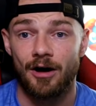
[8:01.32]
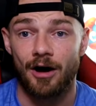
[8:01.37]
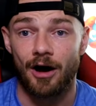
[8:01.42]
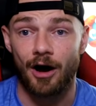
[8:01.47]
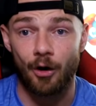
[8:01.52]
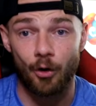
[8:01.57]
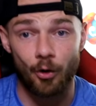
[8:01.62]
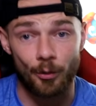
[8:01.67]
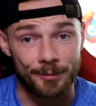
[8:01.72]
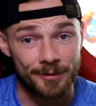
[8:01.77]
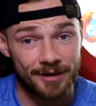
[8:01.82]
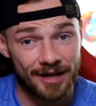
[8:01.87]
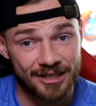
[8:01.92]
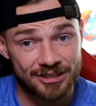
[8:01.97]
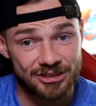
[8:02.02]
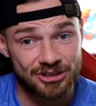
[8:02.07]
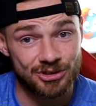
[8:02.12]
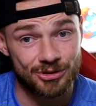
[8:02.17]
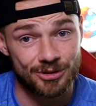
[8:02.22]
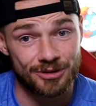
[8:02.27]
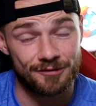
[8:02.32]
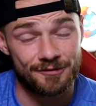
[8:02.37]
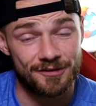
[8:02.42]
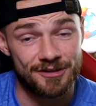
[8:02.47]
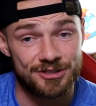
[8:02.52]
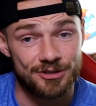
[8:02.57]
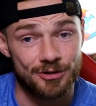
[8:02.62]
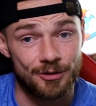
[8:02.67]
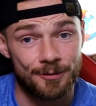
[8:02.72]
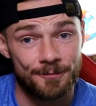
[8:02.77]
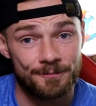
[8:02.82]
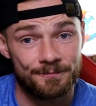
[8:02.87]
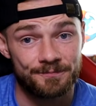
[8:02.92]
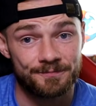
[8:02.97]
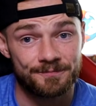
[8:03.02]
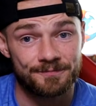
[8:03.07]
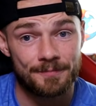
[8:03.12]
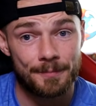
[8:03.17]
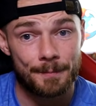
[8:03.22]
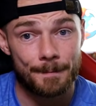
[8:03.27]
I hope you guys enjoy the video.
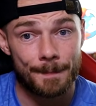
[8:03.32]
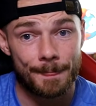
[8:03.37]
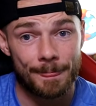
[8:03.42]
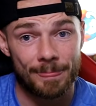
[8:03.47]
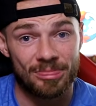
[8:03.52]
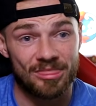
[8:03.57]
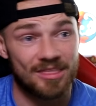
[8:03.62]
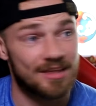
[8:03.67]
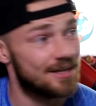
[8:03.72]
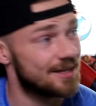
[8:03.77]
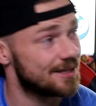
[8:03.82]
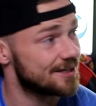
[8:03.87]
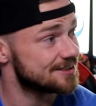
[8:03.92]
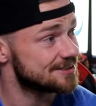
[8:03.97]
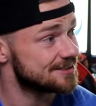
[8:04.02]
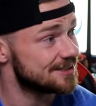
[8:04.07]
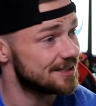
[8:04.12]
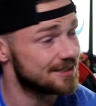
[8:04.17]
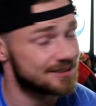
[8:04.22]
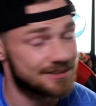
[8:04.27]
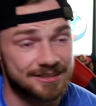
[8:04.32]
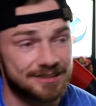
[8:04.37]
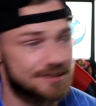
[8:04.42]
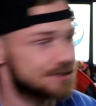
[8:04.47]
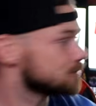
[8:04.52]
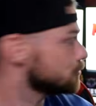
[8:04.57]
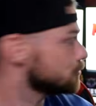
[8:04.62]
Like I say, it's